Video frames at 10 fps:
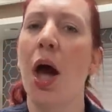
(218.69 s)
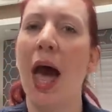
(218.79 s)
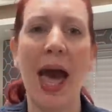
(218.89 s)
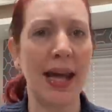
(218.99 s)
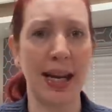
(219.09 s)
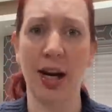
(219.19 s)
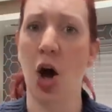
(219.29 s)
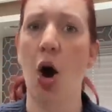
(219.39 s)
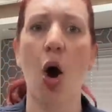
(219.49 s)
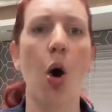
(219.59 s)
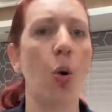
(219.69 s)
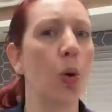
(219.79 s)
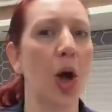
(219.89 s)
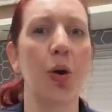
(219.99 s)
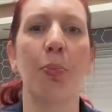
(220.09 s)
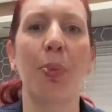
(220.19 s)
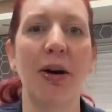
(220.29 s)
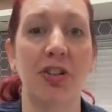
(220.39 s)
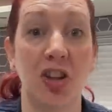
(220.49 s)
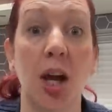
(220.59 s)
add in a whole load of
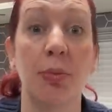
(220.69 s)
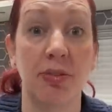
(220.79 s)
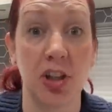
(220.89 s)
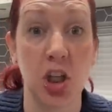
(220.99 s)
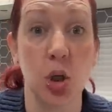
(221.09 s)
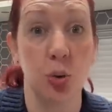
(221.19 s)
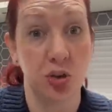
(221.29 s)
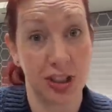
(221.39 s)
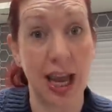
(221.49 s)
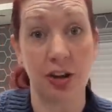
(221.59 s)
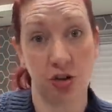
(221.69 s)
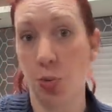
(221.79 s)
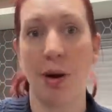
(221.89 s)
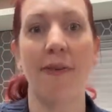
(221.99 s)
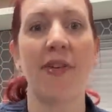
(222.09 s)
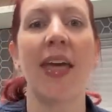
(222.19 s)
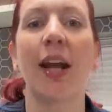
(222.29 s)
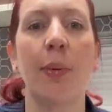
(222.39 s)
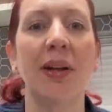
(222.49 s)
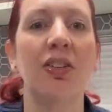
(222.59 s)
buffer time for you to get to wherever they're
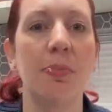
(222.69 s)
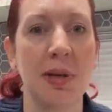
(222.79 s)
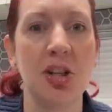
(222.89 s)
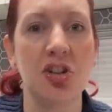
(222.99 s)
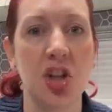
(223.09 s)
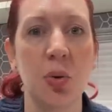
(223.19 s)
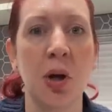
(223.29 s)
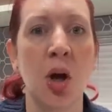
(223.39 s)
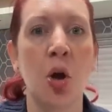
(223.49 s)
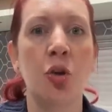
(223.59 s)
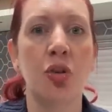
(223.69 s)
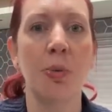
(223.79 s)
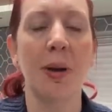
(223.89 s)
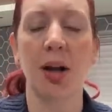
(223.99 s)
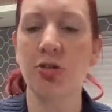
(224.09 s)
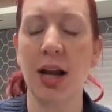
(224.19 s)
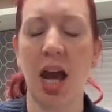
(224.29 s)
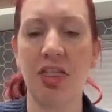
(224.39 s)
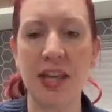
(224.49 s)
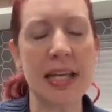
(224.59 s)
going to meet you. Don't be like, right,
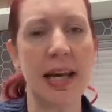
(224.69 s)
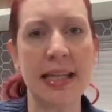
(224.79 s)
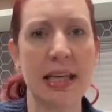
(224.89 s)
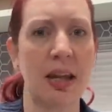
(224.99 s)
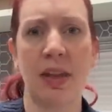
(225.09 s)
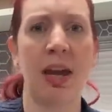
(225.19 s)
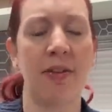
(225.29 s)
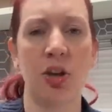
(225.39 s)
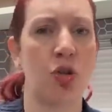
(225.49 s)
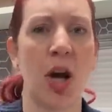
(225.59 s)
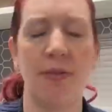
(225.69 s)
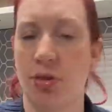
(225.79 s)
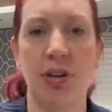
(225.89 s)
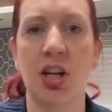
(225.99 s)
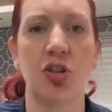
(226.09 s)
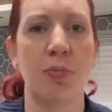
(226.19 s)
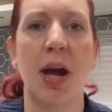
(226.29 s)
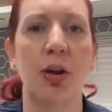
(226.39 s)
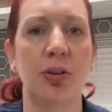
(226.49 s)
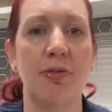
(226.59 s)
I think I can get there if I drive 300
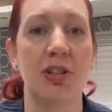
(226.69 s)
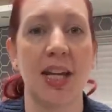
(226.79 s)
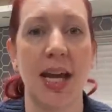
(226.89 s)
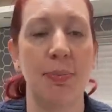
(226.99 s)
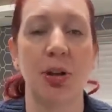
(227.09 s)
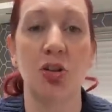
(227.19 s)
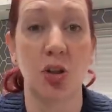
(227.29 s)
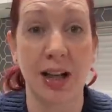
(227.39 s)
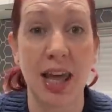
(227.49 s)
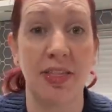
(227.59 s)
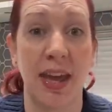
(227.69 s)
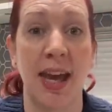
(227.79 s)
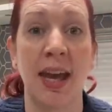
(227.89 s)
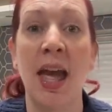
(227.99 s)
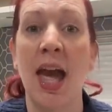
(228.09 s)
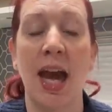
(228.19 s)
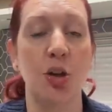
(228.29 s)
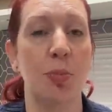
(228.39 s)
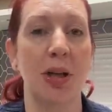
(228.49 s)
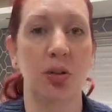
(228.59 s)
miles every day, because you'll get there and
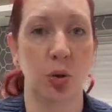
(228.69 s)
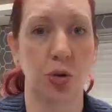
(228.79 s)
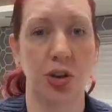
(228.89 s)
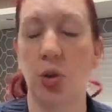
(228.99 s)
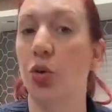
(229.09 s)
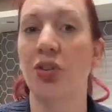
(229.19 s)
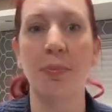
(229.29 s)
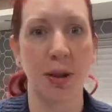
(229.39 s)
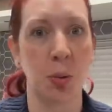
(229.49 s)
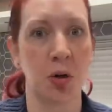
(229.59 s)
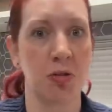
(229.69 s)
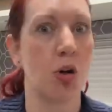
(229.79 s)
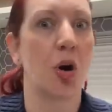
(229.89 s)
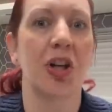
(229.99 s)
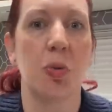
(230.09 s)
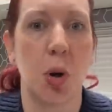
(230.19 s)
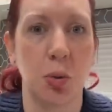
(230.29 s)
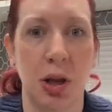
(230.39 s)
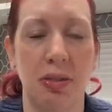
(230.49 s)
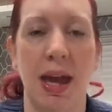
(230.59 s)
you'll be exhausted, or something will go wrong and you
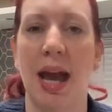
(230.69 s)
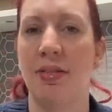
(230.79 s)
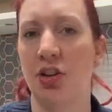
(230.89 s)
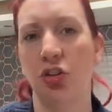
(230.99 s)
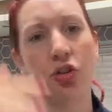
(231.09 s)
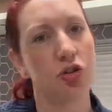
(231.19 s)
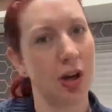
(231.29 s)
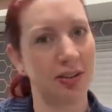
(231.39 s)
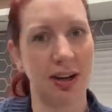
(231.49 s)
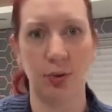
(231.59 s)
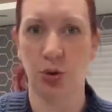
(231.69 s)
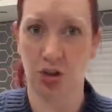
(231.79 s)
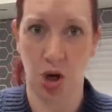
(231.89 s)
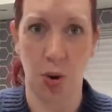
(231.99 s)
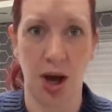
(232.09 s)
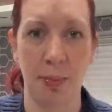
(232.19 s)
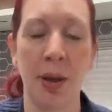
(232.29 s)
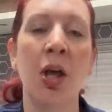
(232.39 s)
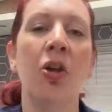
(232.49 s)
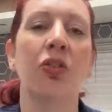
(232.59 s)
won't get there and the stress levels go up.
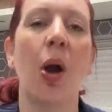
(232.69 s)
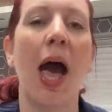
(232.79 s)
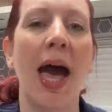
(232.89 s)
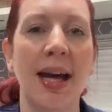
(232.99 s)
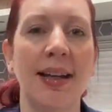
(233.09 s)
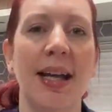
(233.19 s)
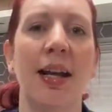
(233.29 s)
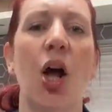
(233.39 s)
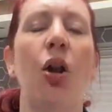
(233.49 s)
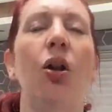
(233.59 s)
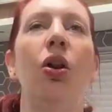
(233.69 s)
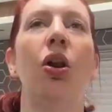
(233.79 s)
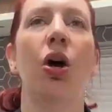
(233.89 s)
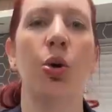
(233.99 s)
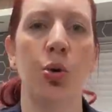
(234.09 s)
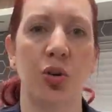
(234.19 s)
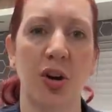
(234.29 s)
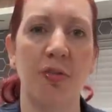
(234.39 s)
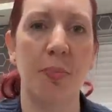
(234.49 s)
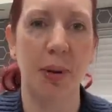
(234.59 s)
So add in loads
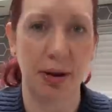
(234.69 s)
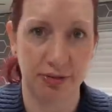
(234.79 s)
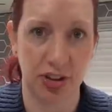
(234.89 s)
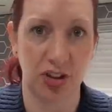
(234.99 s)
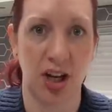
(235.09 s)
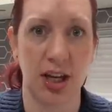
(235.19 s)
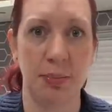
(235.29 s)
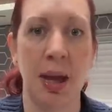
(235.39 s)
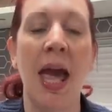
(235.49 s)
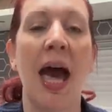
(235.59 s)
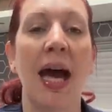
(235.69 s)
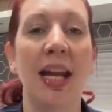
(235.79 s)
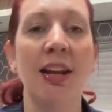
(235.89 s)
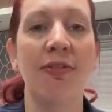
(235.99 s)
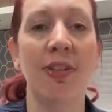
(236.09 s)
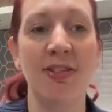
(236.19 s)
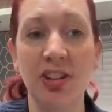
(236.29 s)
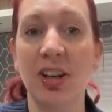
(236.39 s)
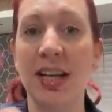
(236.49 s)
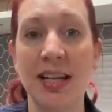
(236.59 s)
of buffer time. And if there
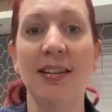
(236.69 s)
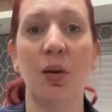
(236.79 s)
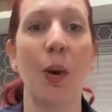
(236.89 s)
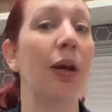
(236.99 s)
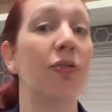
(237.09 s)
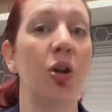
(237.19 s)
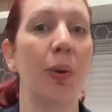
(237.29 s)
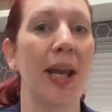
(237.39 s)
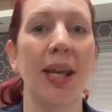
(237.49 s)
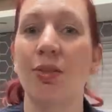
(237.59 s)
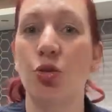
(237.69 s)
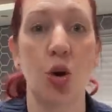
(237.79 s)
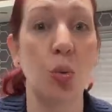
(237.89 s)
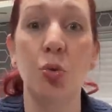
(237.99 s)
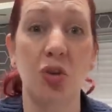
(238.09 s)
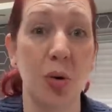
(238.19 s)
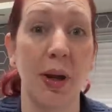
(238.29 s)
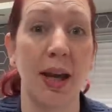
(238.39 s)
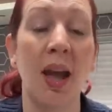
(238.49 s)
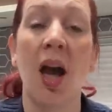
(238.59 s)
isn't an easy way of doing it, don't do
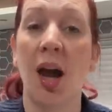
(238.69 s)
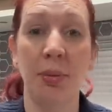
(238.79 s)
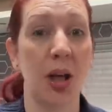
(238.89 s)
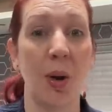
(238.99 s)
it. I'm going to